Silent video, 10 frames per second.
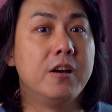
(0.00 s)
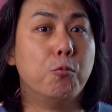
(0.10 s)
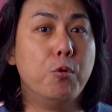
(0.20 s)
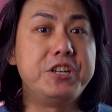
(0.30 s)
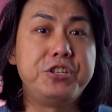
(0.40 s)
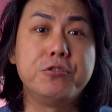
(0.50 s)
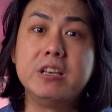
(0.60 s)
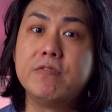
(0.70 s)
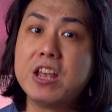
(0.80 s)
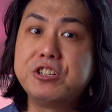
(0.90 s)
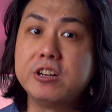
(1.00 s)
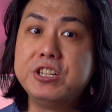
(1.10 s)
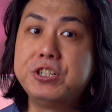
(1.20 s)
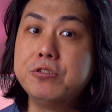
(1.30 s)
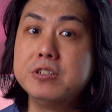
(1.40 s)
Which you eventually
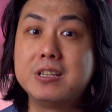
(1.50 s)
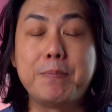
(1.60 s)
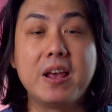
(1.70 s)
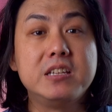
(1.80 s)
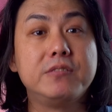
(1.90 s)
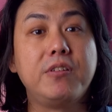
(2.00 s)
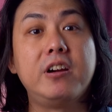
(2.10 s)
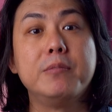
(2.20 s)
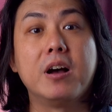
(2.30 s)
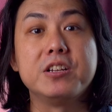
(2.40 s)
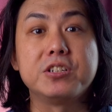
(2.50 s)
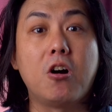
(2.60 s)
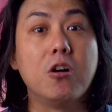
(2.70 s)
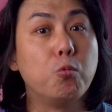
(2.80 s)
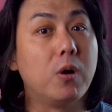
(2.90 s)
choose depends very much
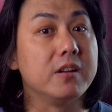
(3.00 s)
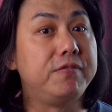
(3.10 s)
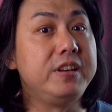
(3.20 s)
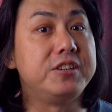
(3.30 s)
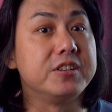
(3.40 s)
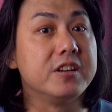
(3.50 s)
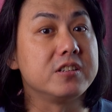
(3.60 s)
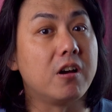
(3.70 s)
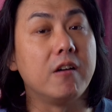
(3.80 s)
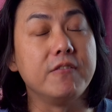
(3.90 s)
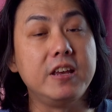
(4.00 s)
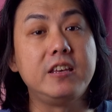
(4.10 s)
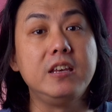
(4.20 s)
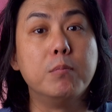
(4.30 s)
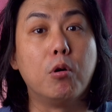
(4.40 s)
on what features of a
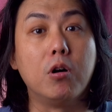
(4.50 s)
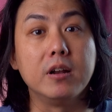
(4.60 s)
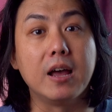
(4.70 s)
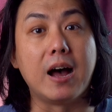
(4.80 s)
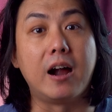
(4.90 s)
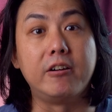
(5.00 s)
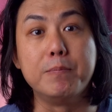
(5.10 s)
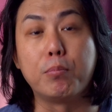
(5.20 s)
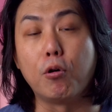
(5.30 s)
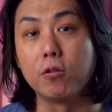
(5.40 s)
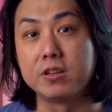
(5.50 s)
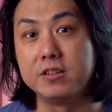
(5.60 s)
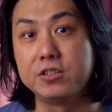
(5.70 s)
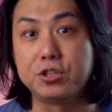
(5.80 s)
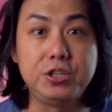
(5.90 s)
keyboard are
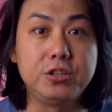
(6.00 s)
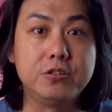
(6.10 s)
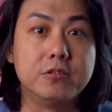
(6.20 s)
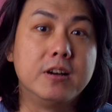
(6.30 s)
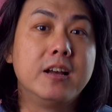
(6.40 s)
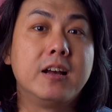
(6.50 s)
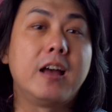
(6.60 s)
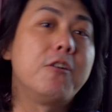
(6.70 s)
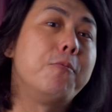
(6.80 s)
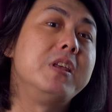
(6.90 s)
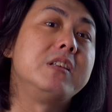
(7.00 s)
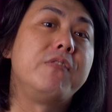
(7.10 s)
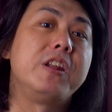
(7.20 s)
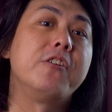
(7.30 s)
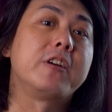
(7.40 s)
important to you. I hope this
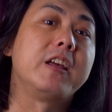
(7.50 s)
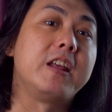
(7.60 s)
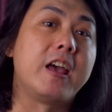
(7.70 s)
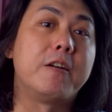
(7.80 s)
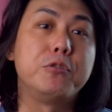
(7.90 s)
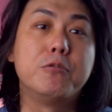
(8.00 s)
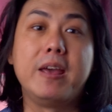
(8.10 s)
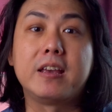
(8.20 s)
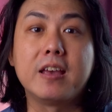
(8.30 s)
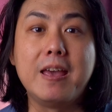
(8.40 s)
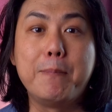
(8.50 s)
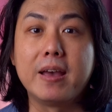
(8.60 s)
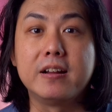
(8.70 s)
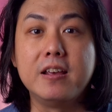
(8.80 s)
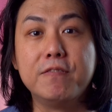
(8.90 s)
video can help you make a
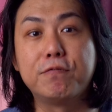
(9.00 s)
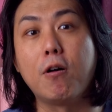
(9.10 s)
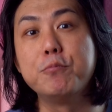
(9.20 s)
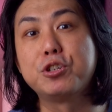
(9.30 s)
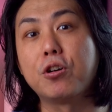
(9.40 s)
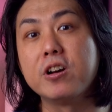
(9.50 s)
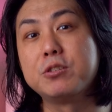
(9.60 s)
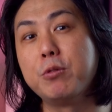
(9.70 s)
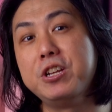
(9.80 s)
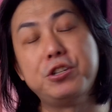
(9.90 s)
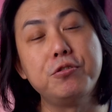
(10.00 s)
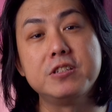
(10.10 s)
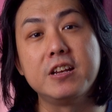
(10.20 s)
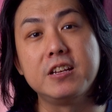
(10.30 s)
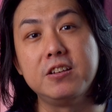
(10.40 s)
better informed choice when
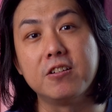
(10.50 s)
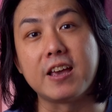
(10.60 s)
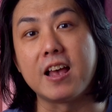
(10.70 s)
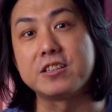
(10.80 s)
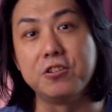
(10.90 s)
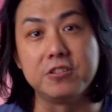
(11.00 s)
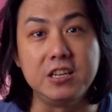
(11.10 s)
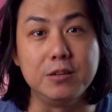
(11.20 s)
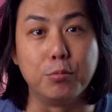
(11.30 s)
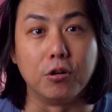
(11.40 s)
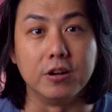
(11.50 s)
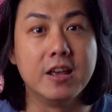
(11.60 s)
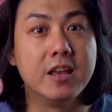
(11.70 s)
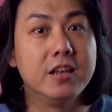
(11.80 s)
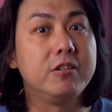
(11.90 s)
choosing your Casio keyboard.
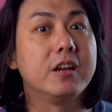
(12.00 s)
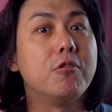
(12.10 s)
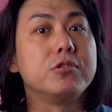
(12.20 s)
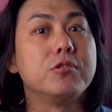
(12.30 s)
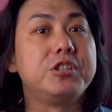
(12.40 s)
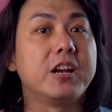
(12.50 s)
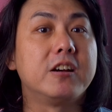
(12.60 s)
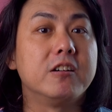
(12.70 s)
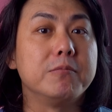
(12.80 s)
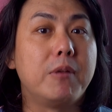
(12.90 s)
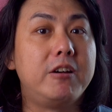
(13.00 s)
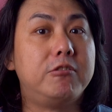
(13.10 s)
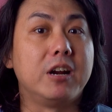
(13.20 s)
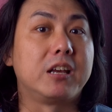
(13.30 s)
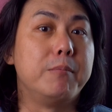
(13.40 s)
You can also check out my
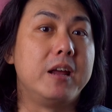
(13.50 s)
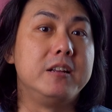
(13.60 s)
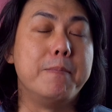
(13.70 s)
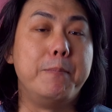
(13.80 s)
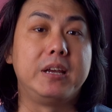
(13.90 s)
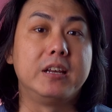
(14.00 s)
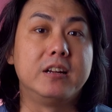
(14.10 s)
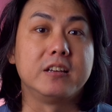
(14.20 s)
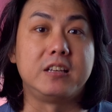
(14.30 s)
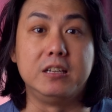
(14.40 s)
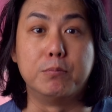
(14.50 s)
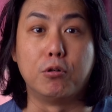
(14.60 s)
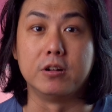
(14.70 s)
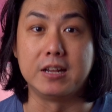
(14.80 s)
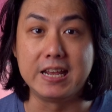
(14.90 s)
recommended beginner
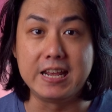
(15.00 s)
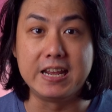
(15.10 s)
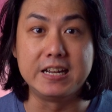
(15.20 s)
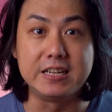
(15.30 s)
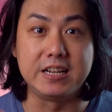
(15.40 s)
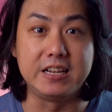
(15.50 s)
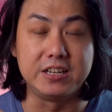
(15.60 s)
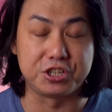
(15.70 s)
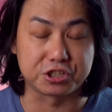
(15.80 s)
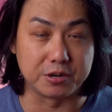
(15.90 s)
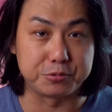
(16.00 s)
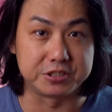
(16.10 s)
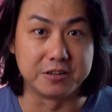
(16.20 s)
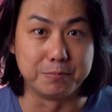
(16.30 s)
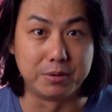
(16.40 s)
keyboard in the
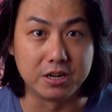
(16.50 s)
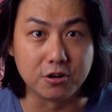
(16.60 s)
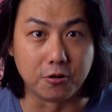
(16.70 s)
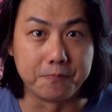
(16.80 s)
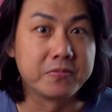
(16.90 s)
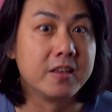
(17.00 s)
description below.